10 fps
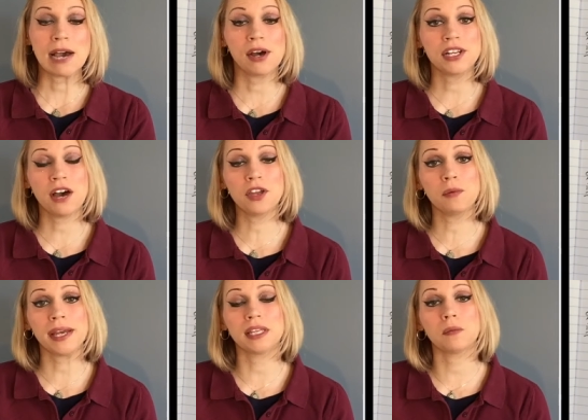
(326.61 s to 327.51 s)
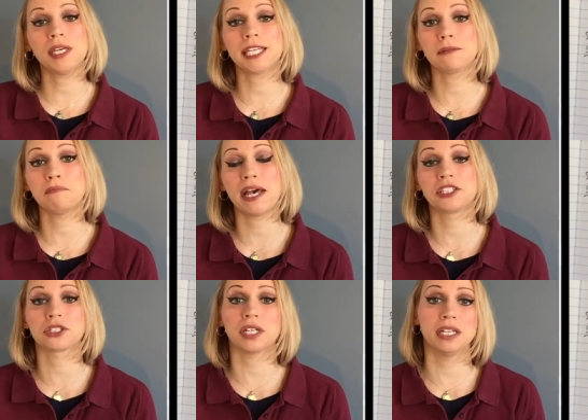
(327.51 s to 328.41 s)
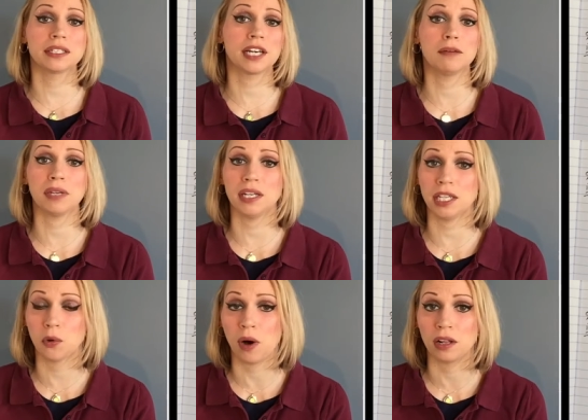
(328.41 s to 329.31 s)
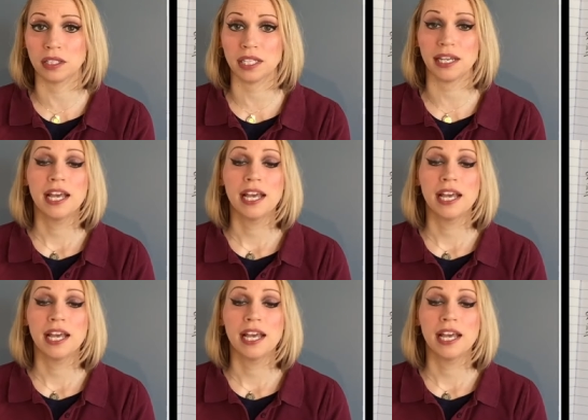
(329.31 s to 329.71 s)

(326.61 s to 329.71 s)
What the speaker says: Now, another way that we can measure income inequality